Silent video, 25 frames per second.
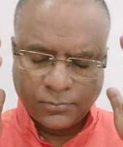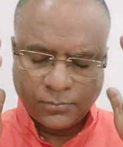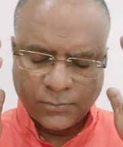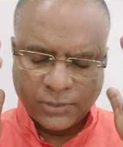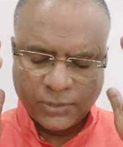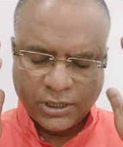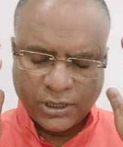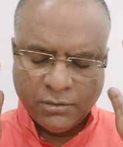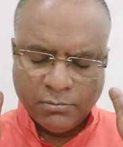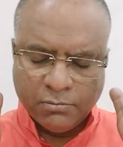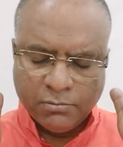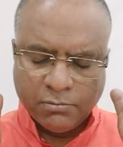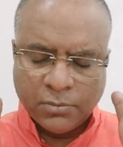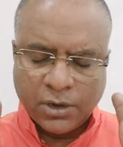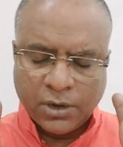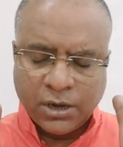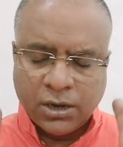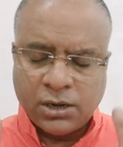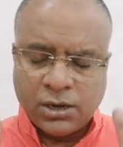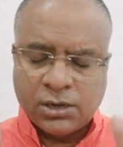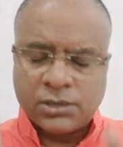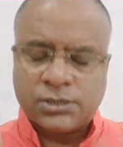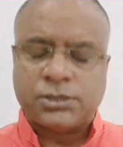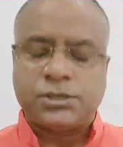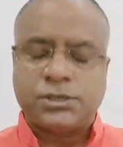
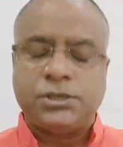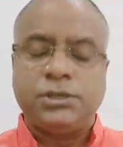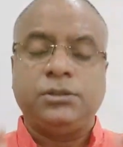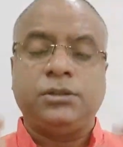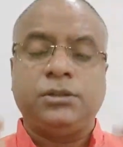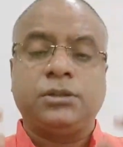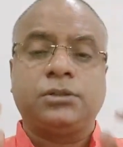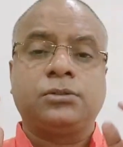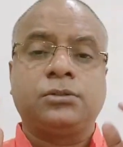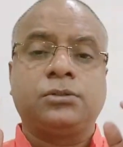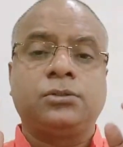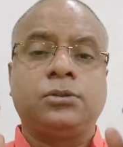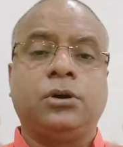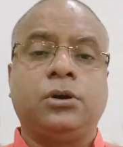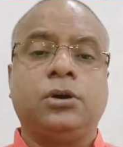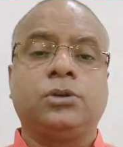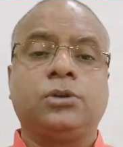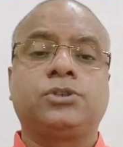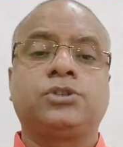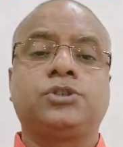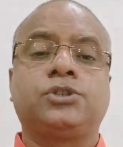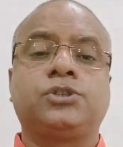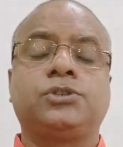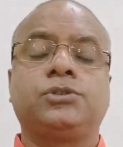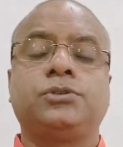immersed in the
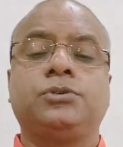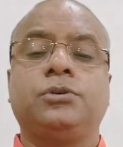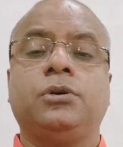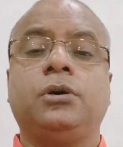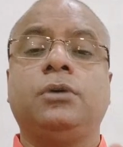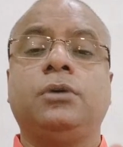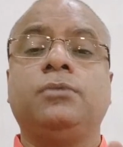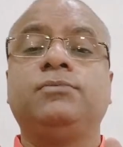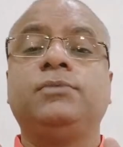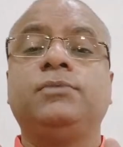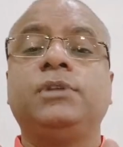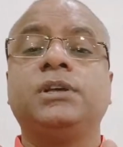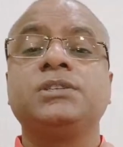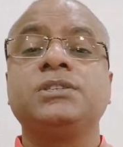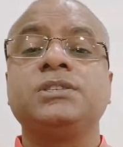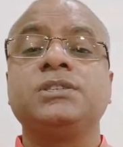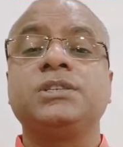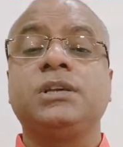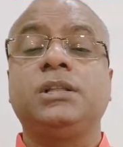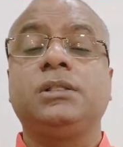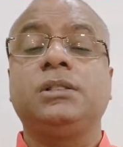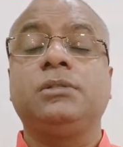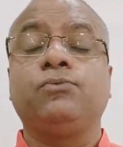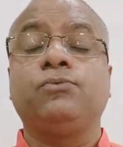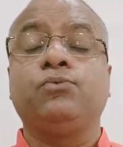thought of the
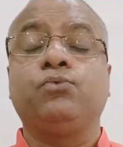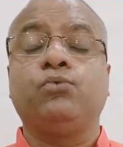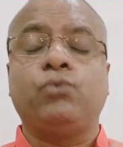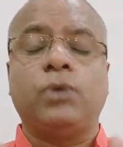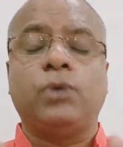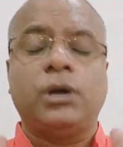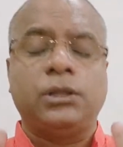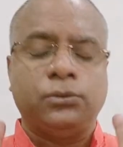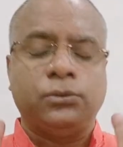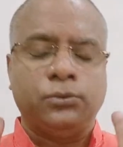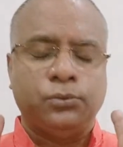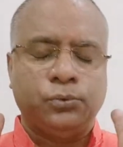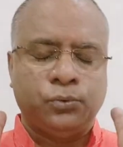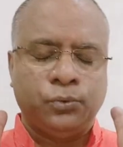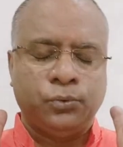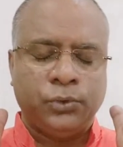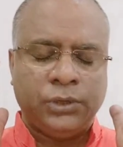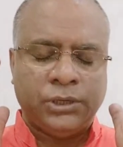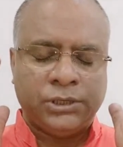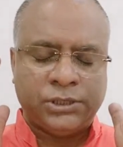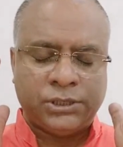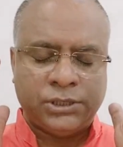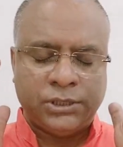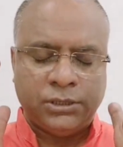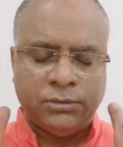self, one who
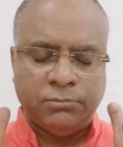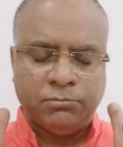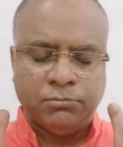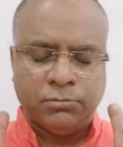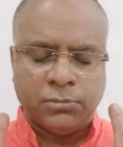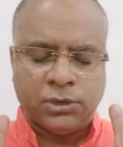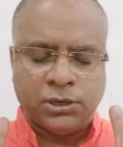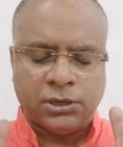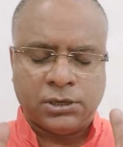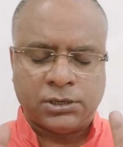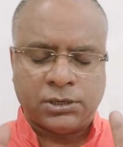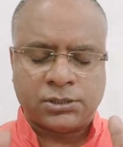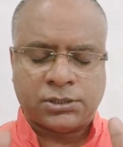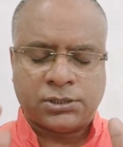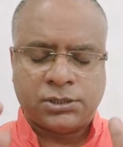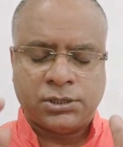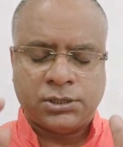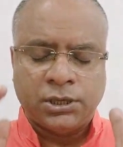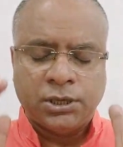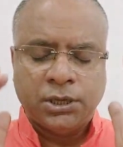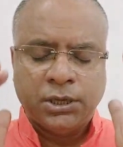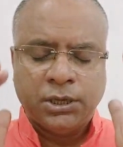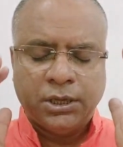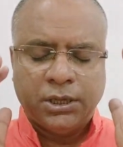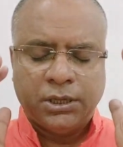is immersed
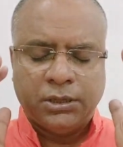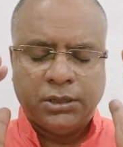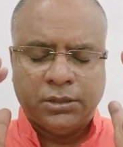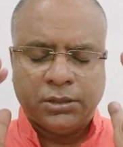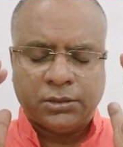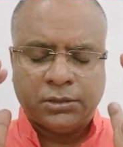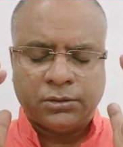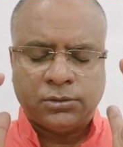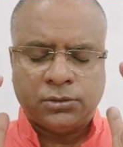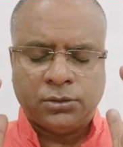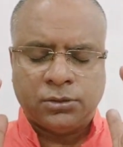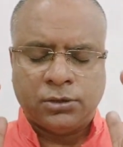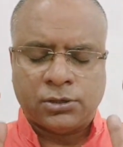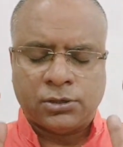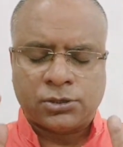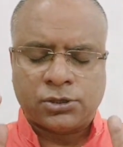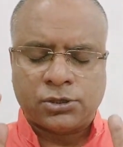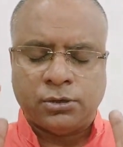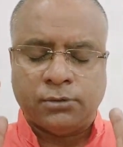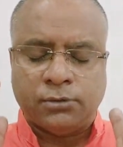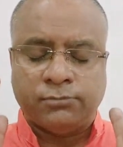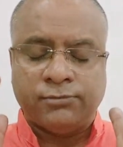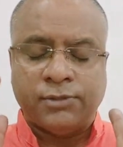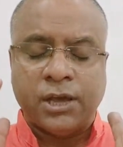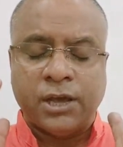in the thought
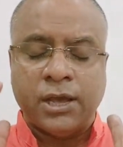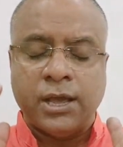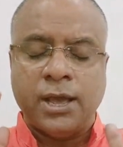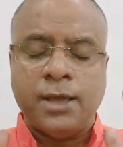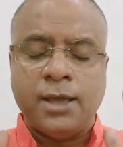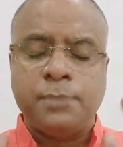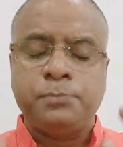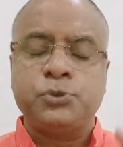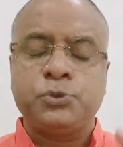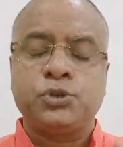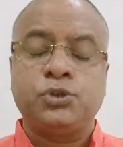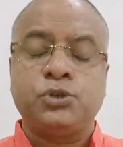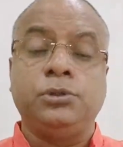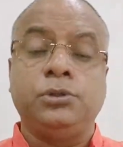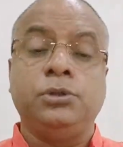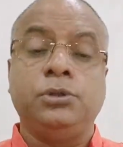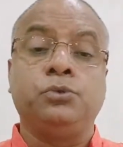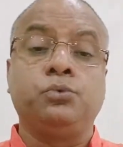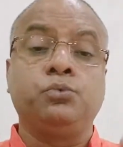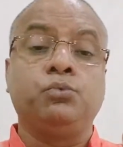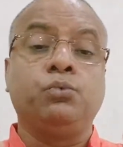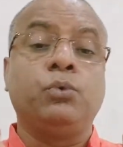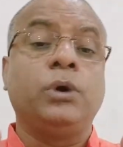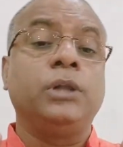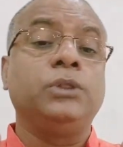of the absolute,
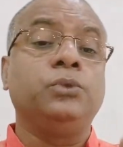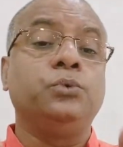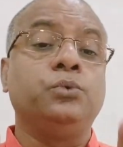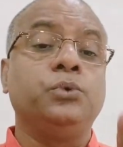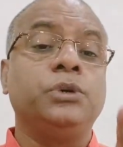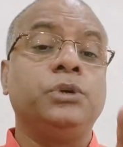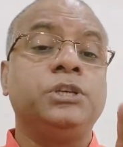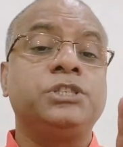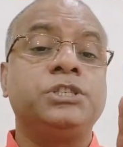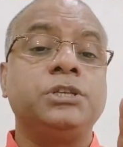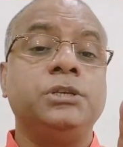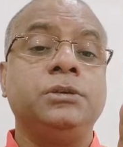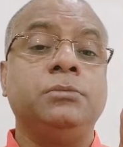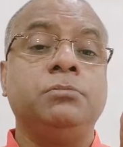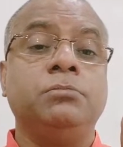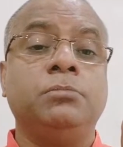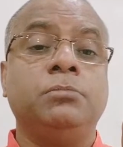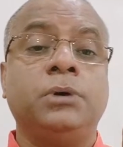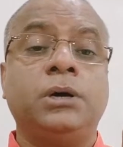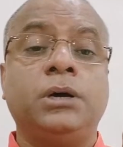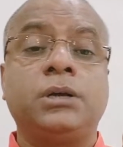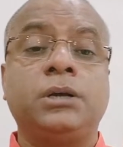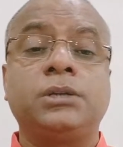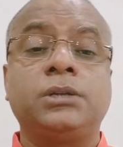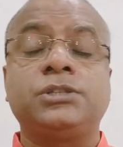one who is
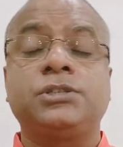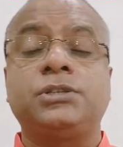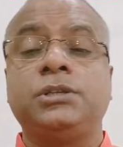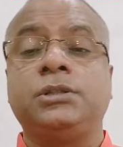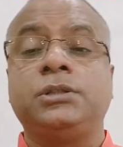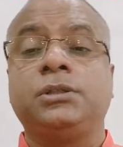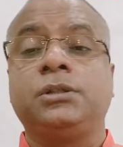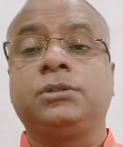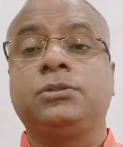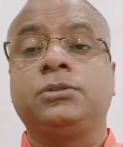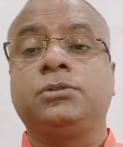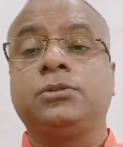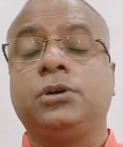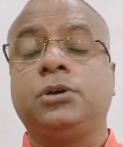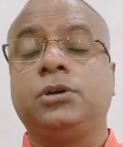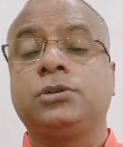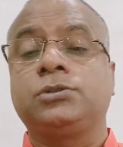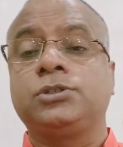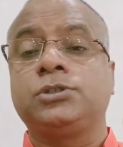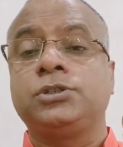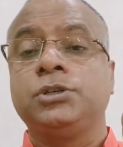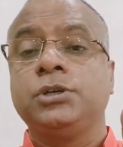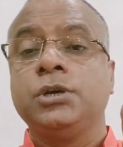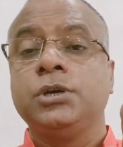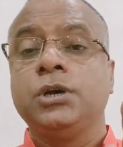immersed in the
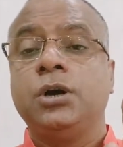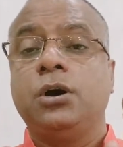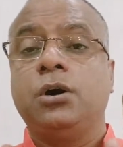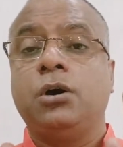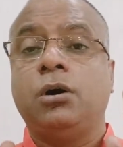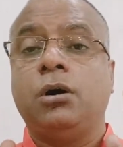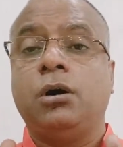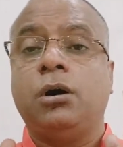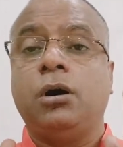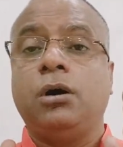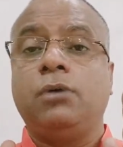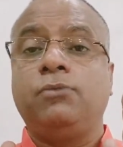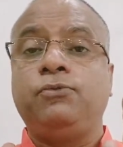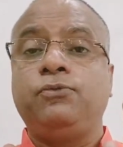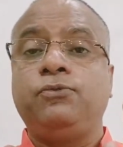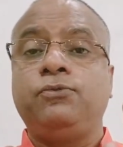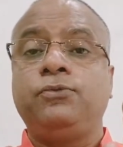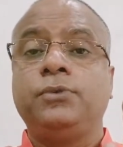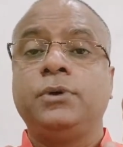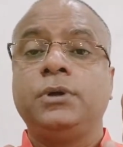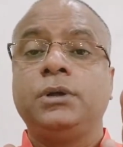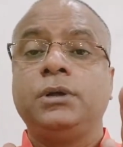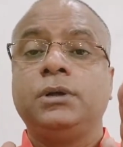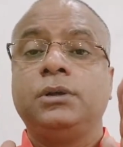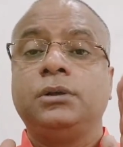thought of
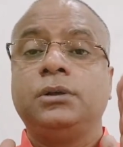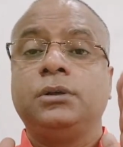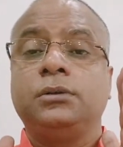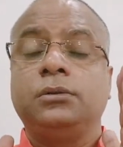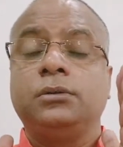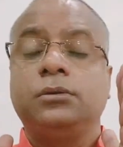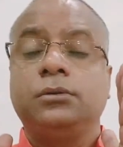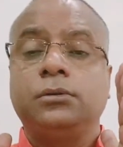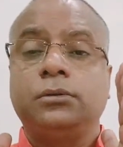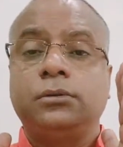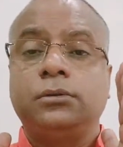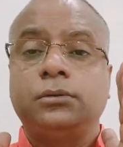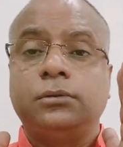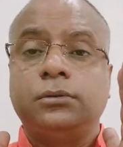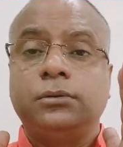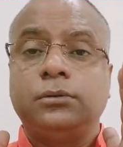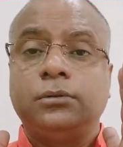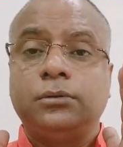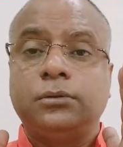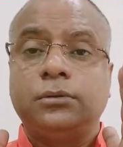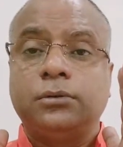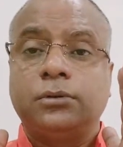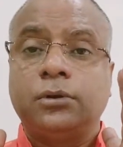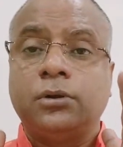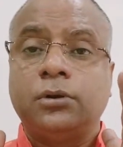
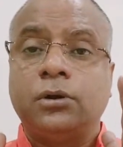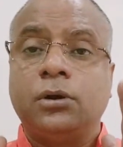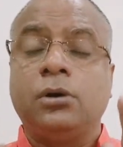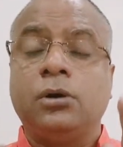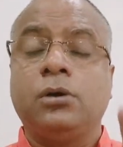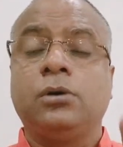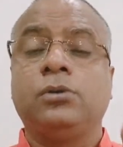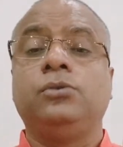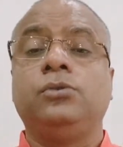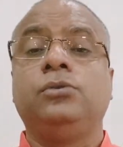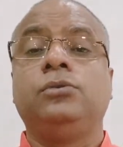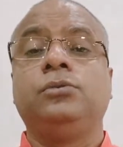God.